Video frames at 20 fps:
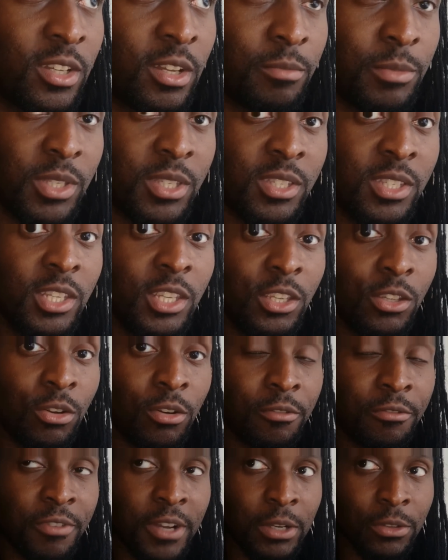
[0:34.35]
I'm the CEO
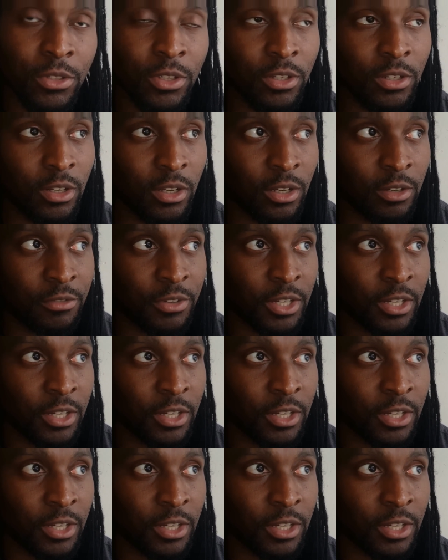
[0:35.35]
and founder of